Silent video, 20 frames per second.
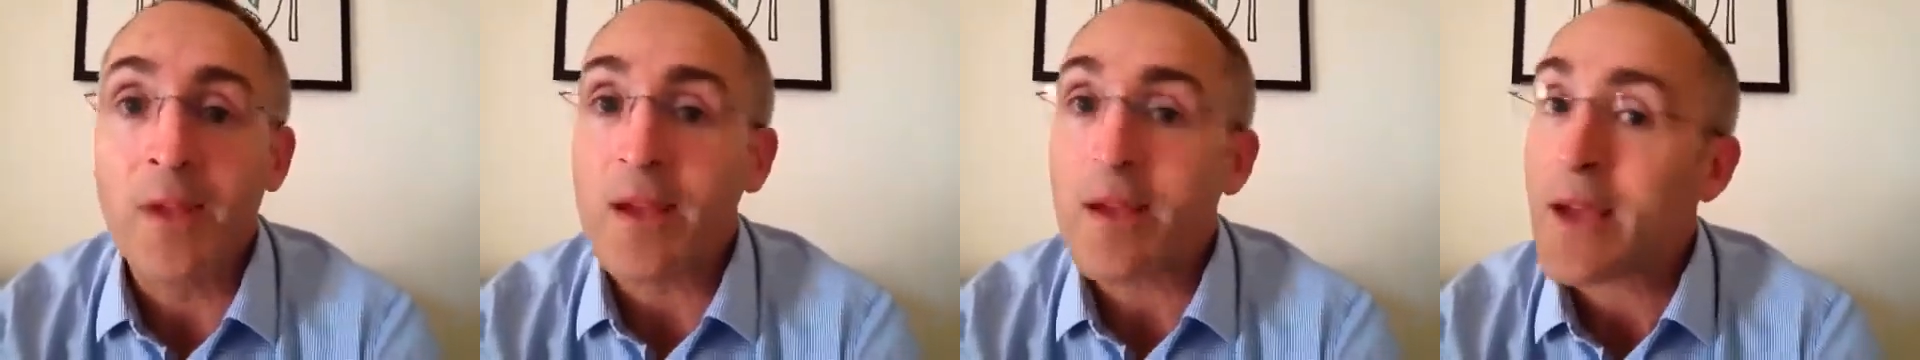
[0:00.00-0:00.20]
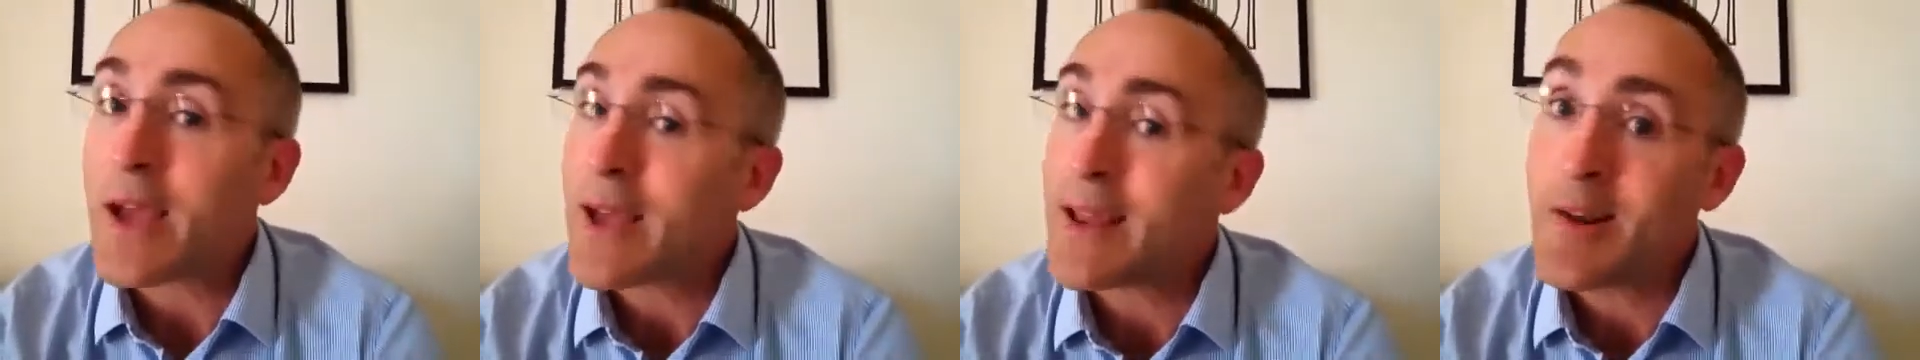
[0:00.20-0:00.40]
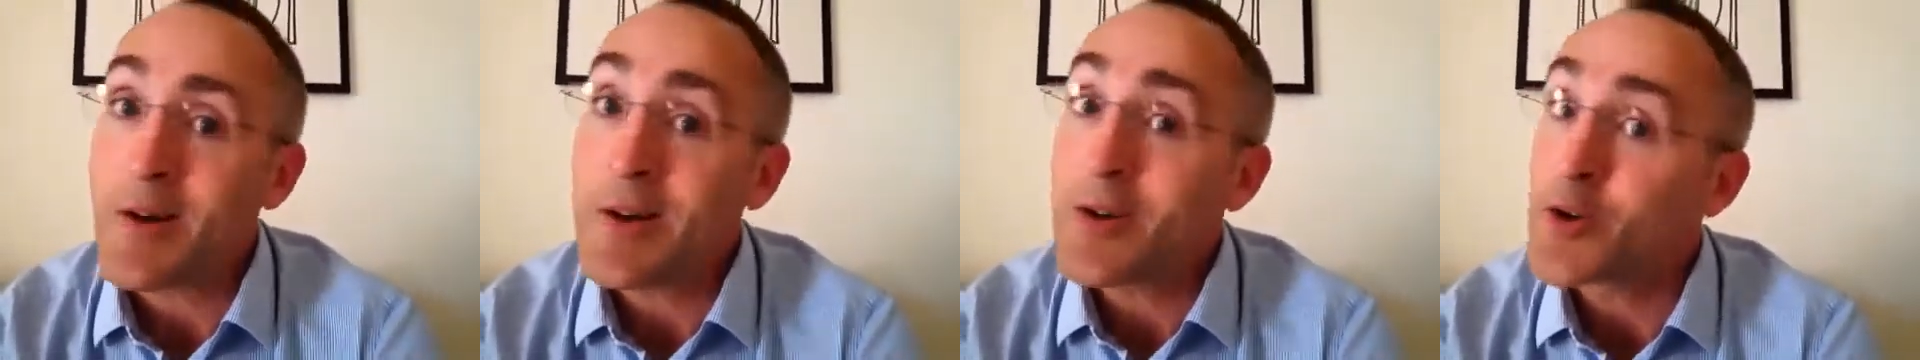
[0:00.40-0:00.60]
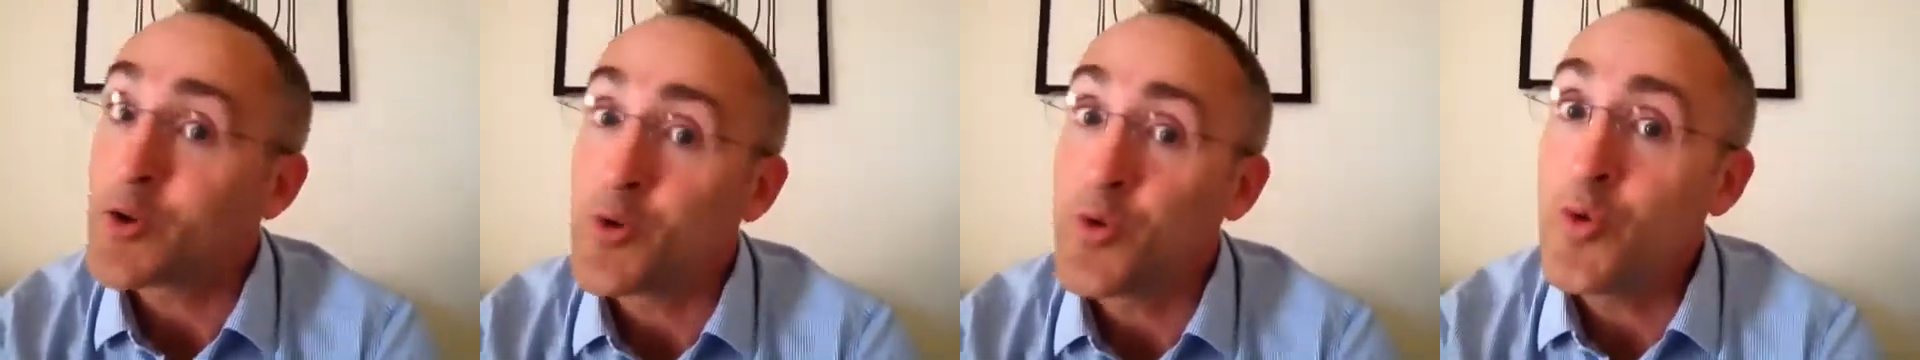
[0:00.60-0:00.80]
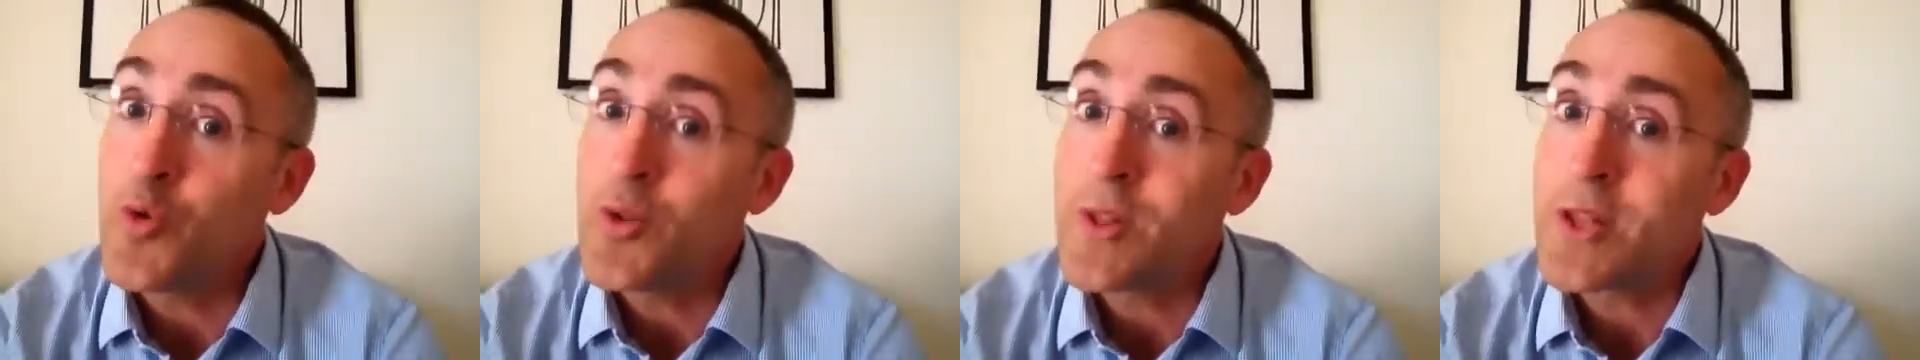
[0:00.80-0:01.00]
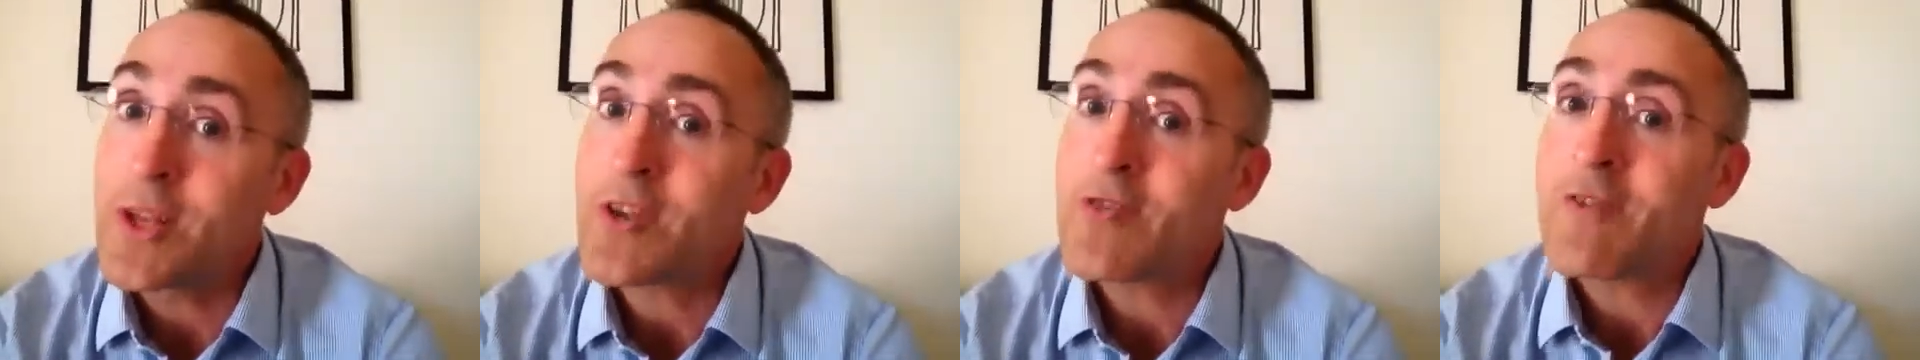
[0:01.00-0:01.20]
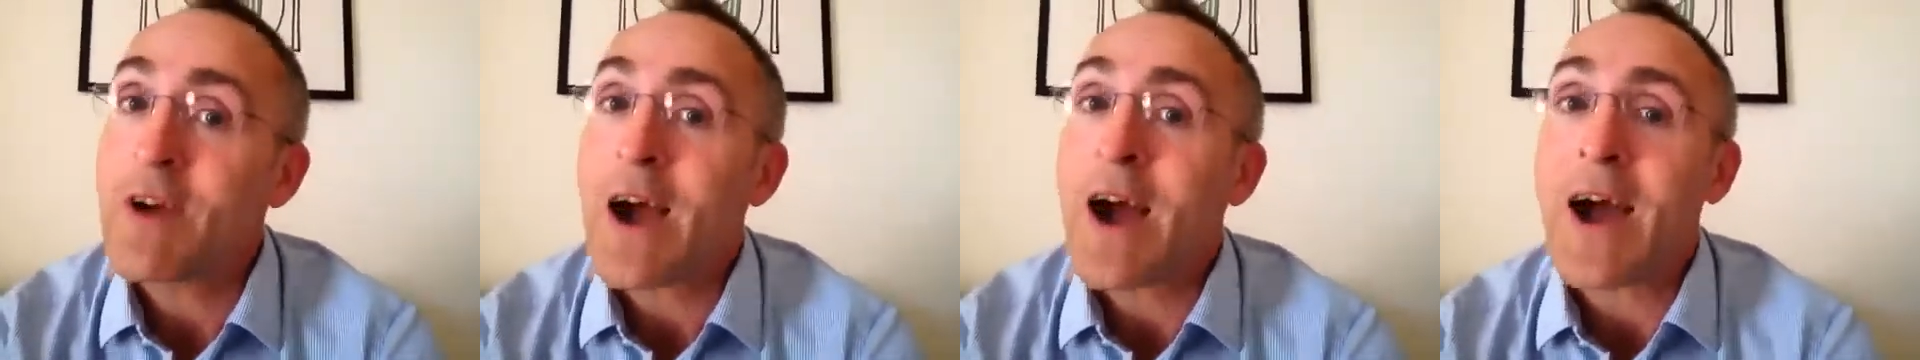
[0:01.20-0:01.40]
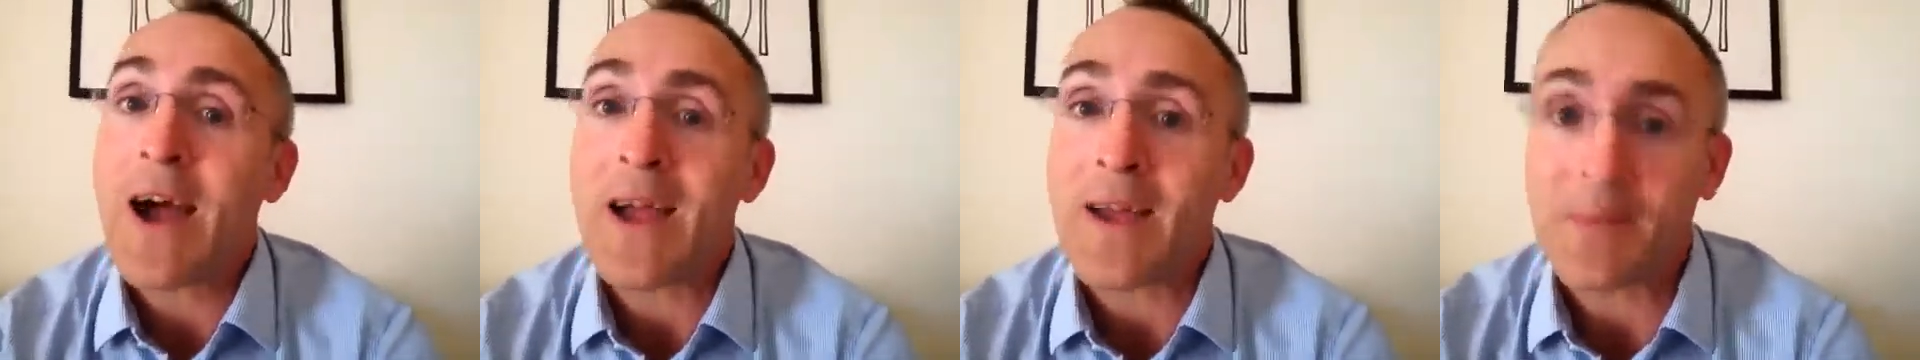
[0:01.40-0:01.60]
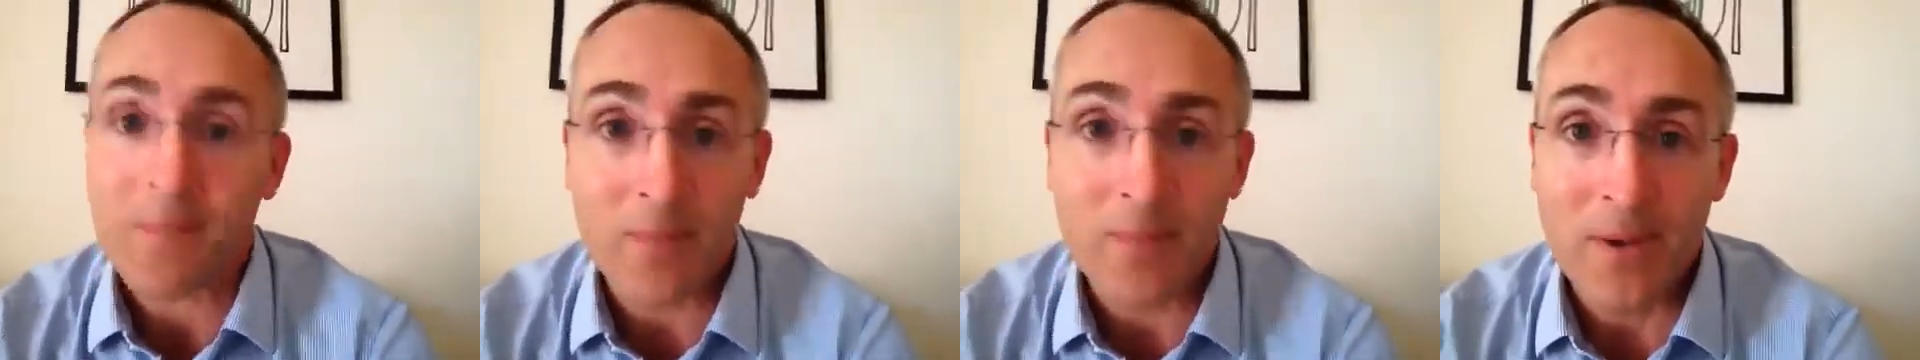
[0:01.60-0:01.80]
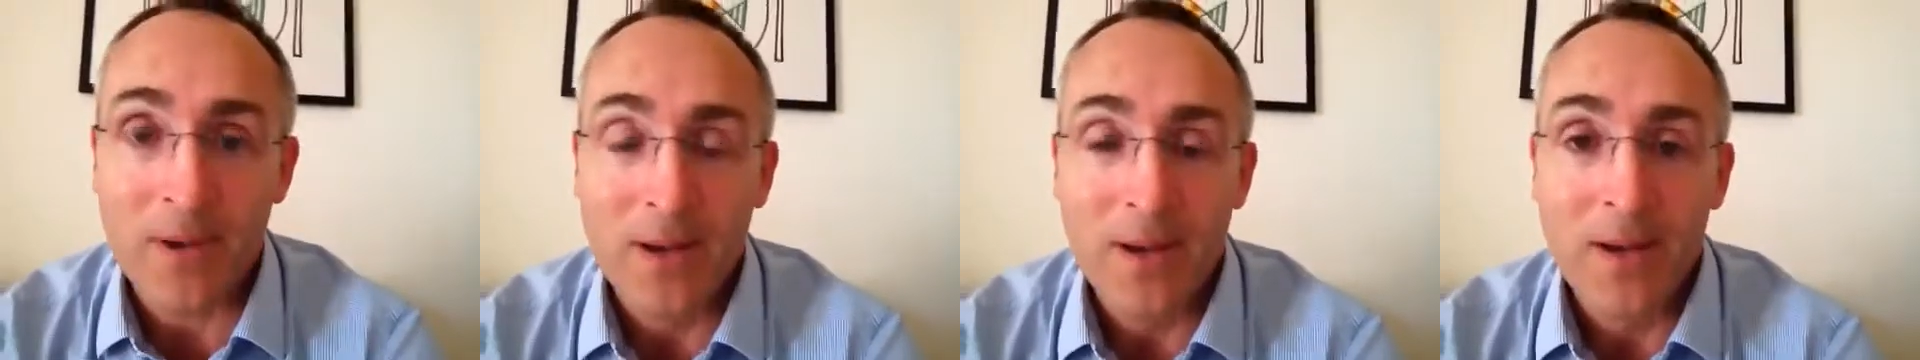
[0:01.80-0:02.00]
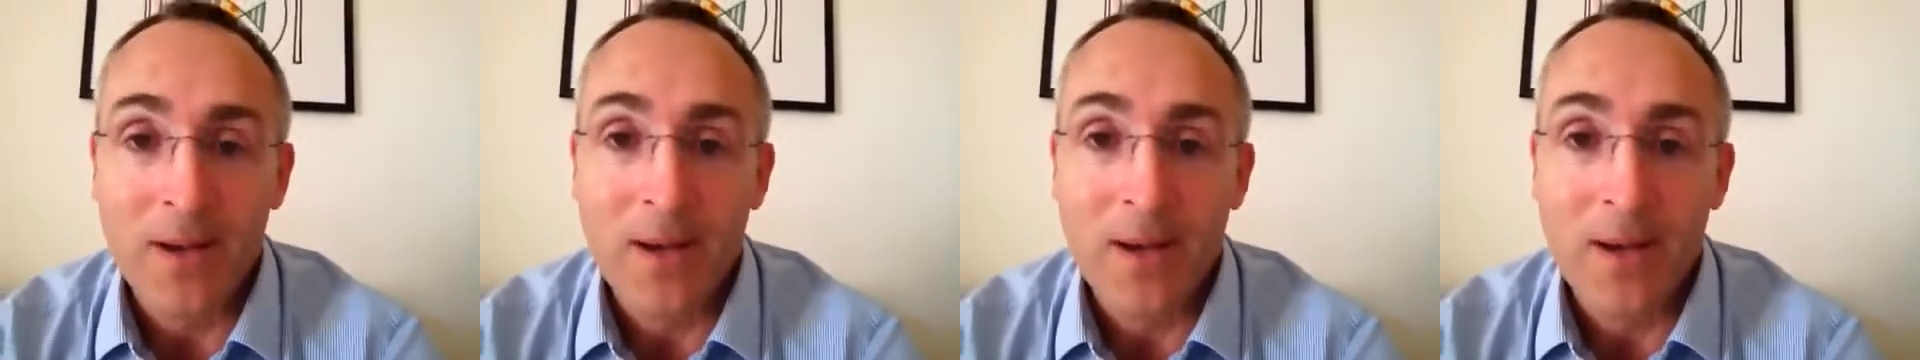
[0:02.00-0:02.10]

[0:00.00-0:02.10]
you cannot do the crime.